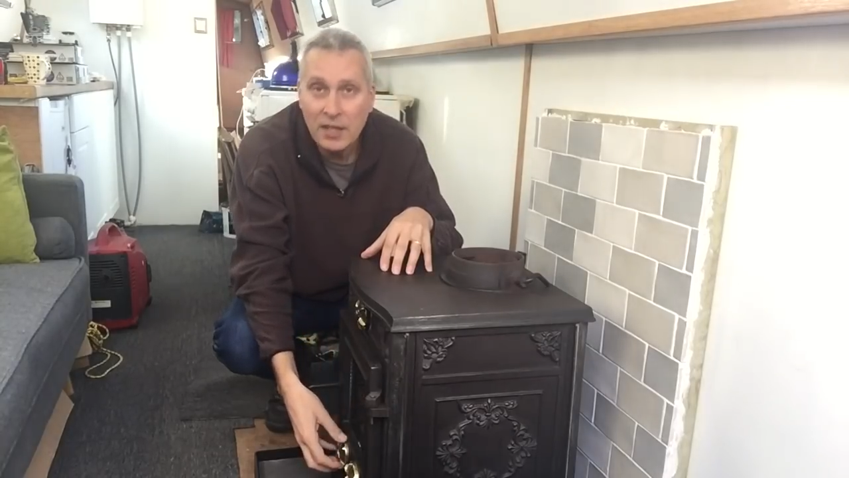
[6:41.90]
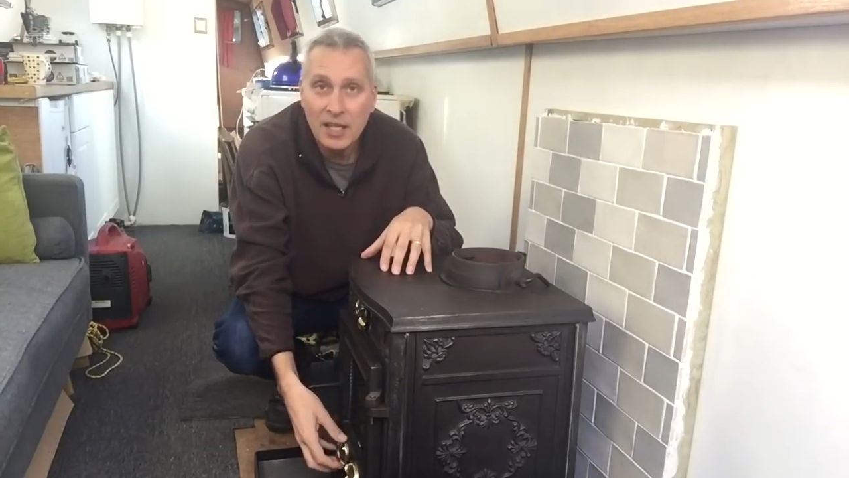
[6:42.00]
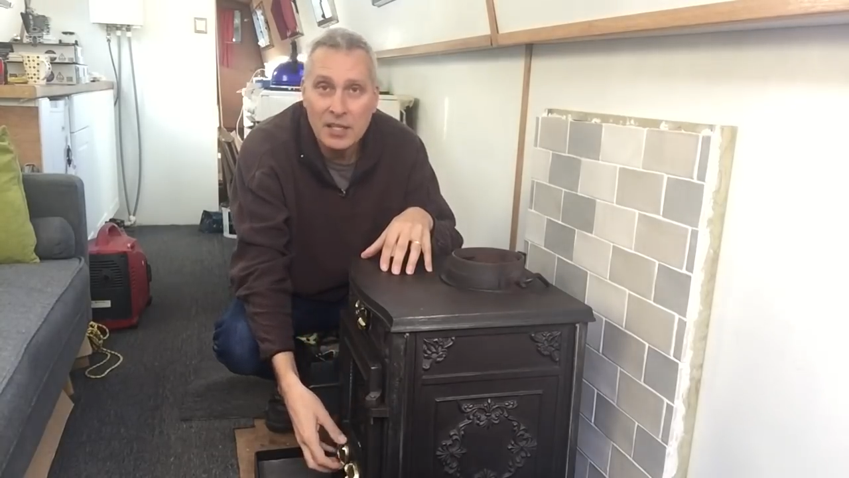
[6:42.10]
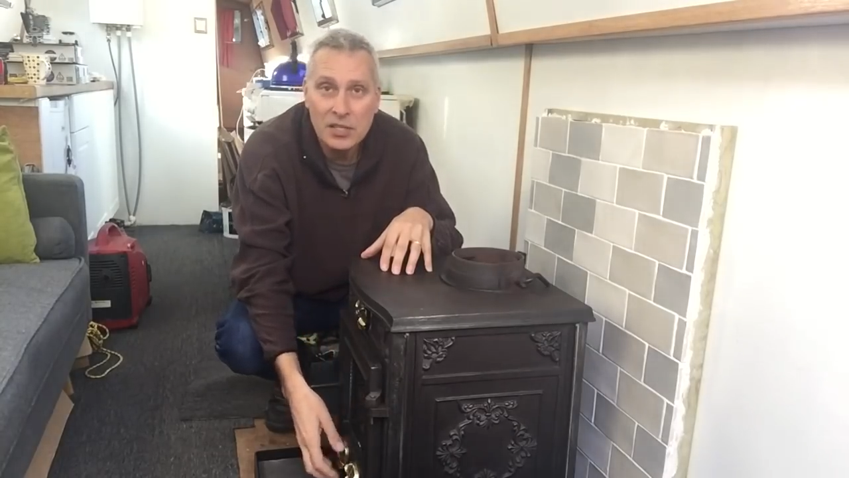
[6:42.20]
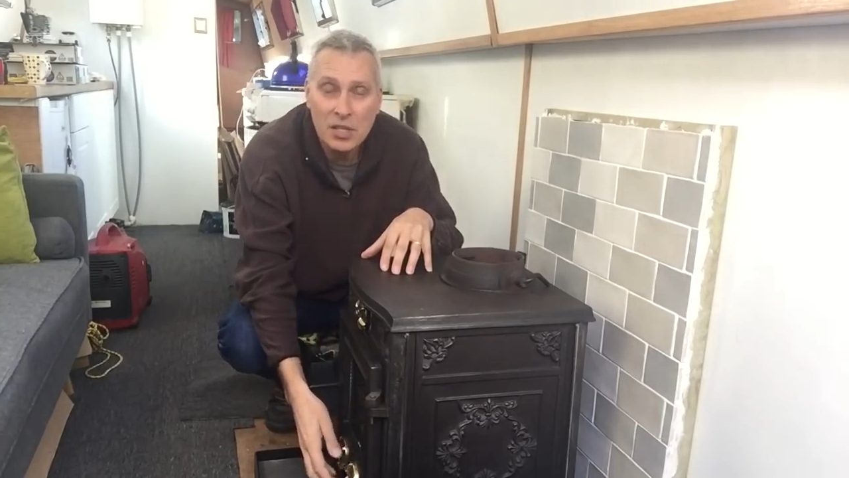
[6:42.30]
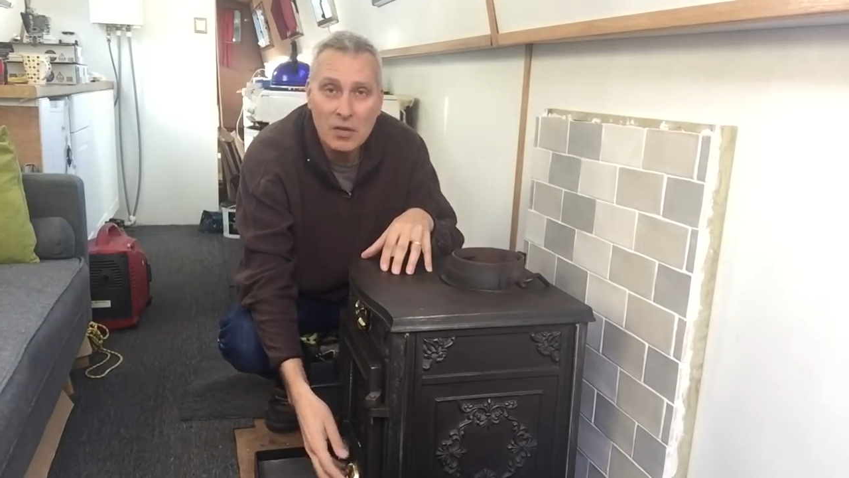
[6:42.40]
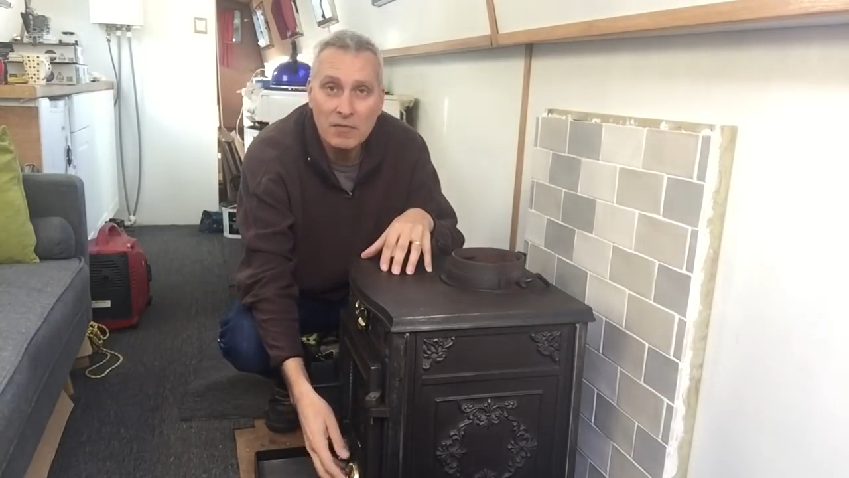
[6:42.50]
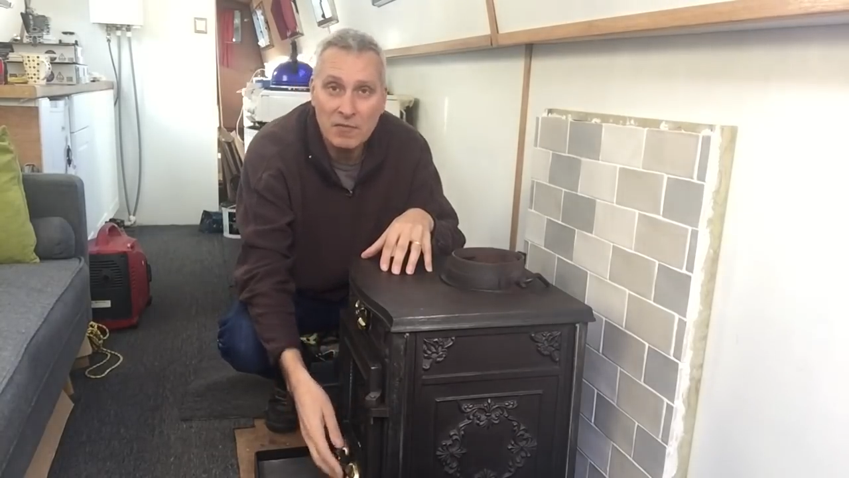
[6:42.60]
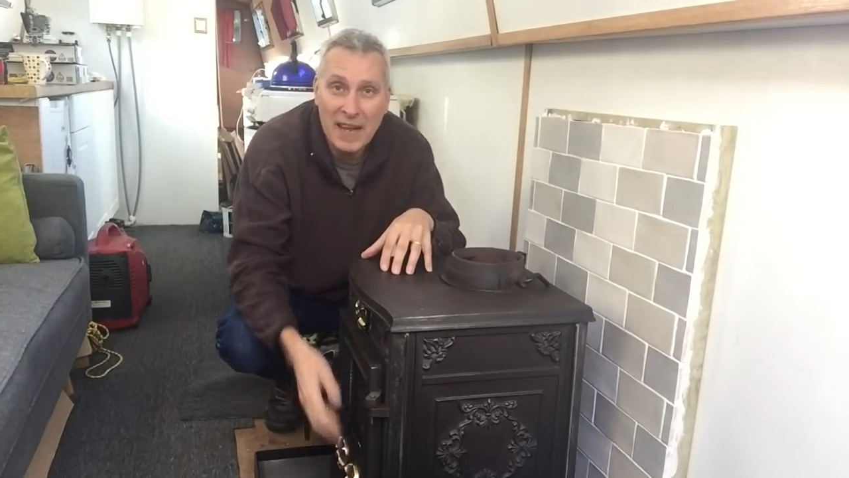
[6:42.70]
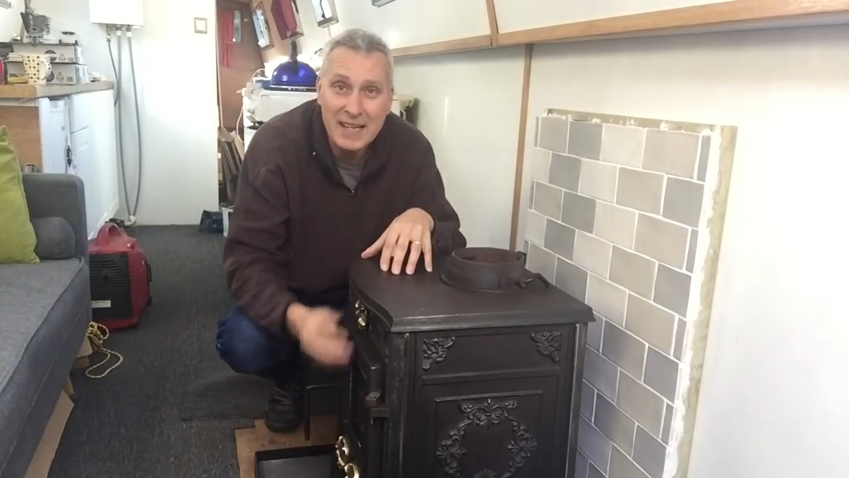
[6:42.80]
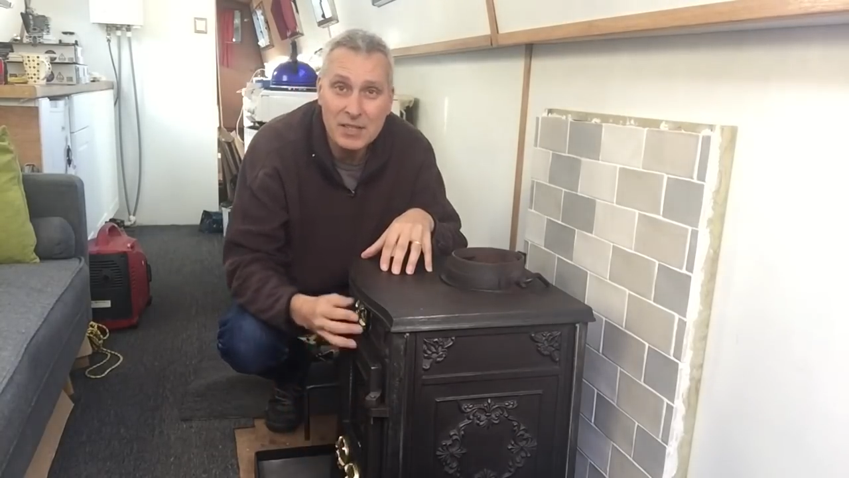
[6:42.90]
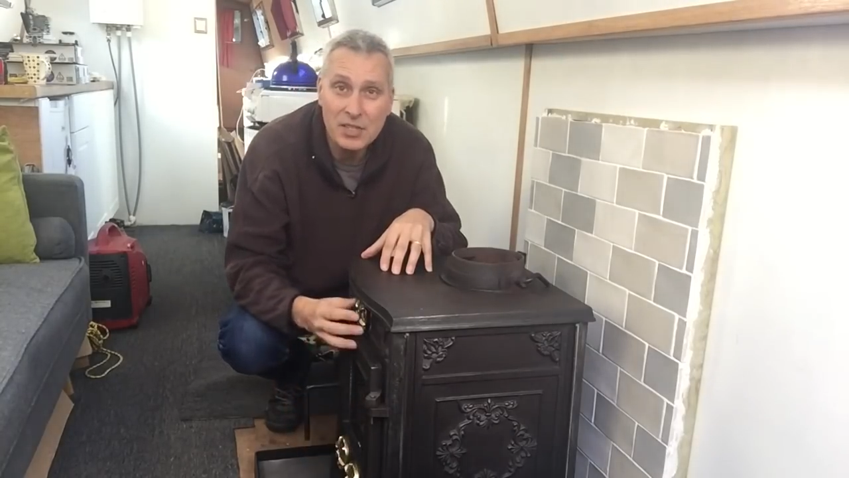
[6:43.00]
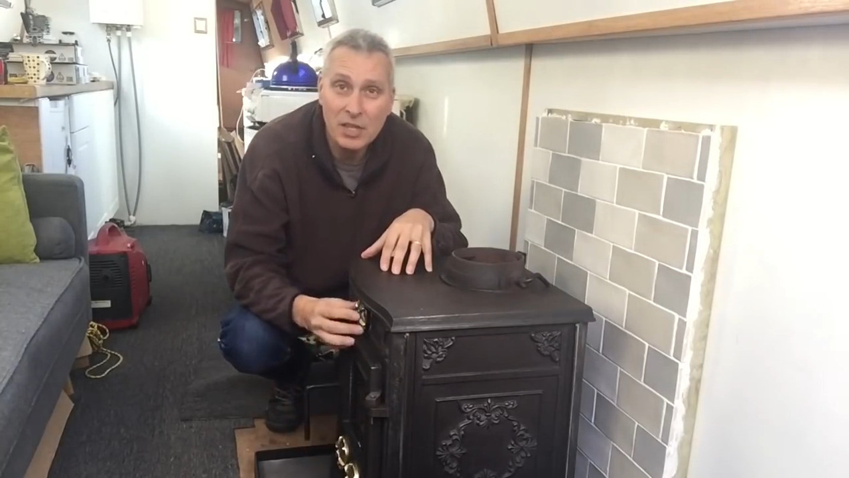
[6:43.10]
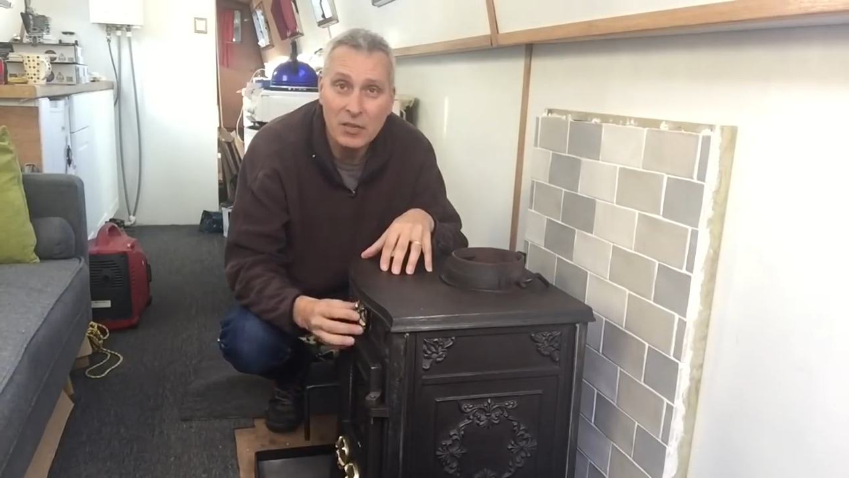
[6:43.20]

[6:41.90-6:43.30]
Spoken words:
The stove vents,